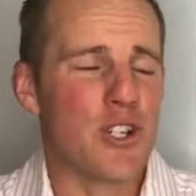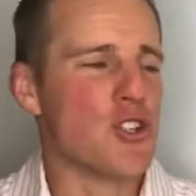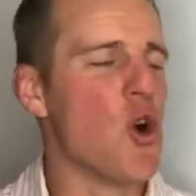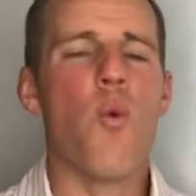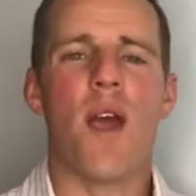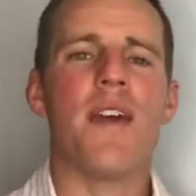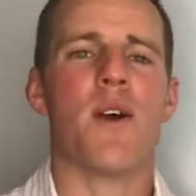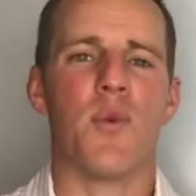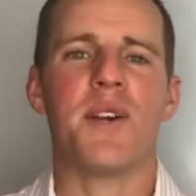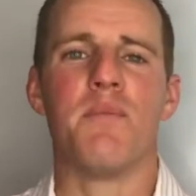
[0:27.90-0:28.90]
just no way
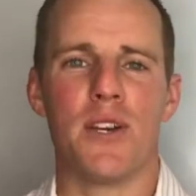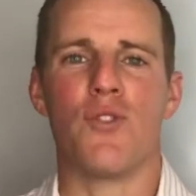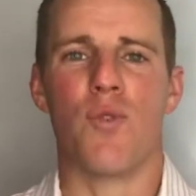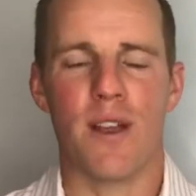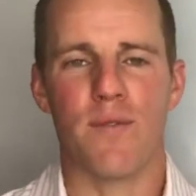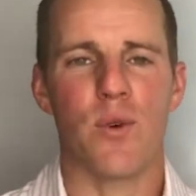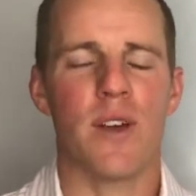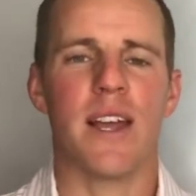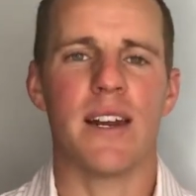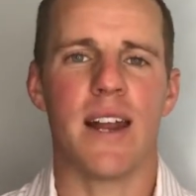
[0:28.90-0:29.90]
that we can be grateful
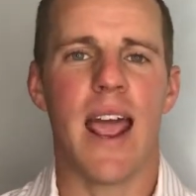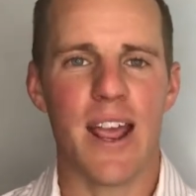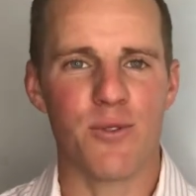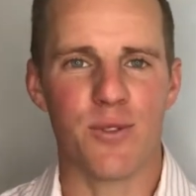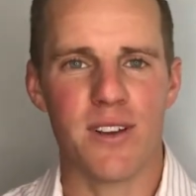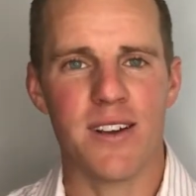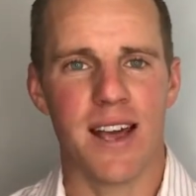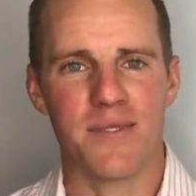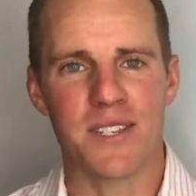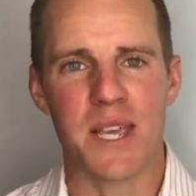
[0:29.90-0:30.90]
and angry
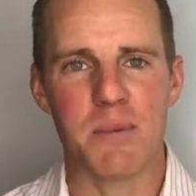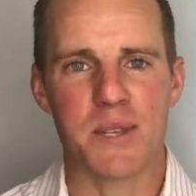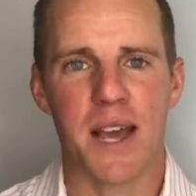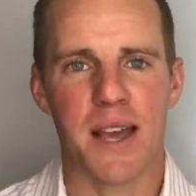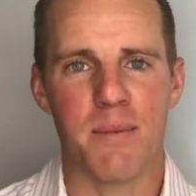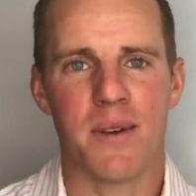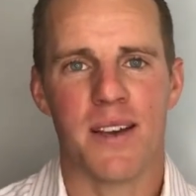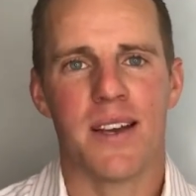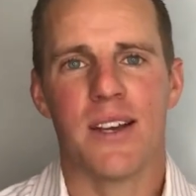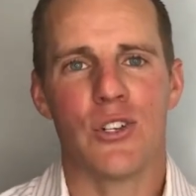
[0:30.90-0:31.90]
at the same time.
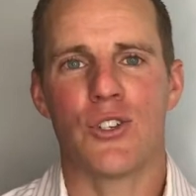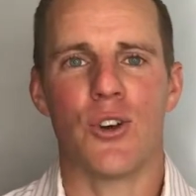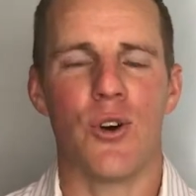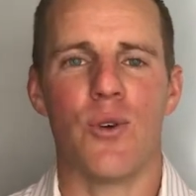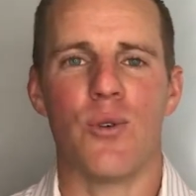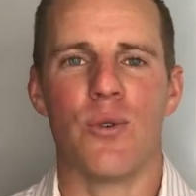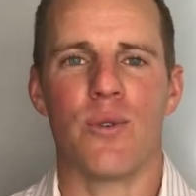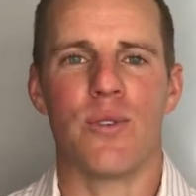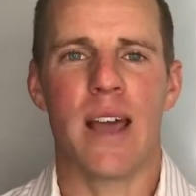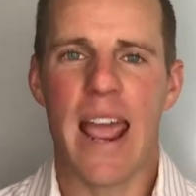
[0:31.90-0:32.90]
So
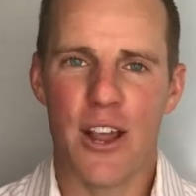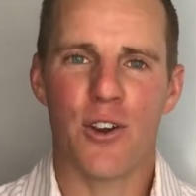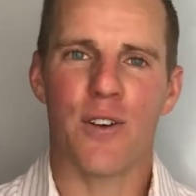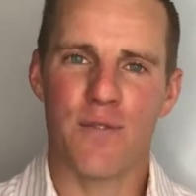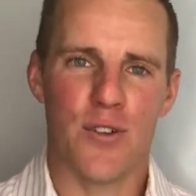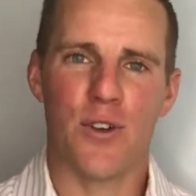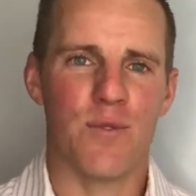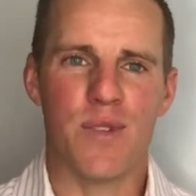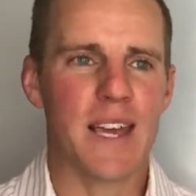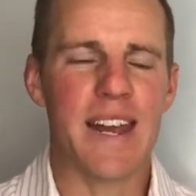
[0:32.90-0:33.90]
anger and fear,
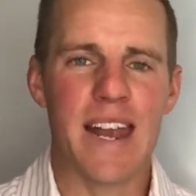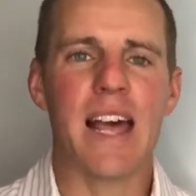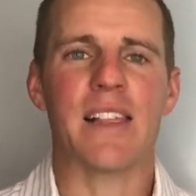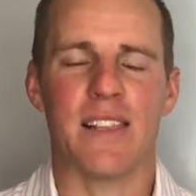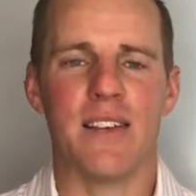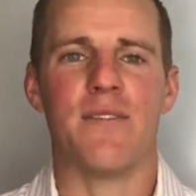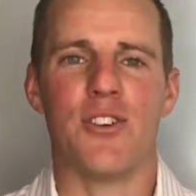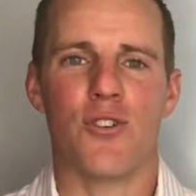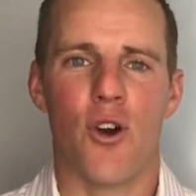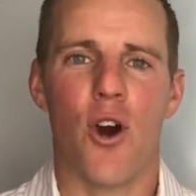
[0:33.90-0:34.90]
they cannot live in
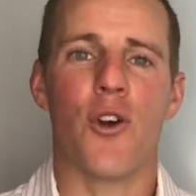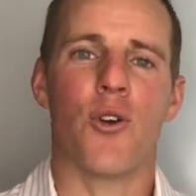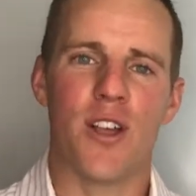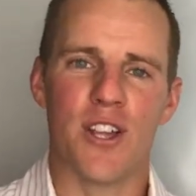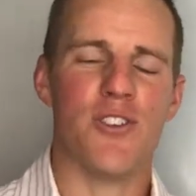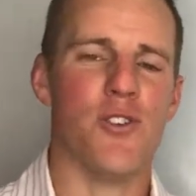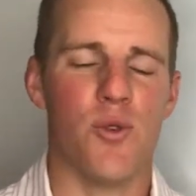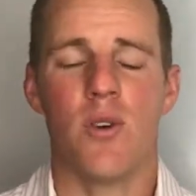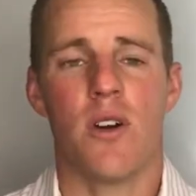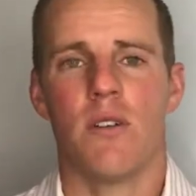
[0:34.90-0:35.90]
your heart or in
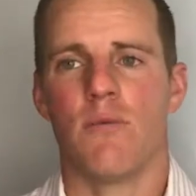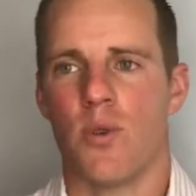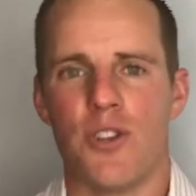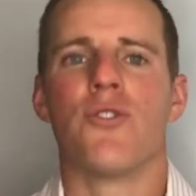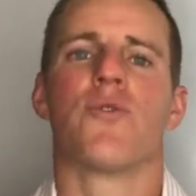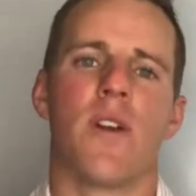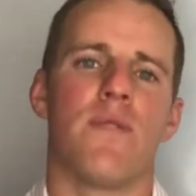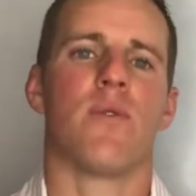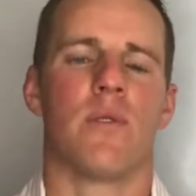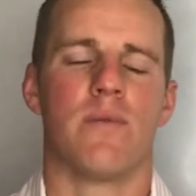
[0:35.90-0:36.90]
you when you're
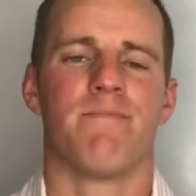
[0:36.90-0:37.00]
grateful.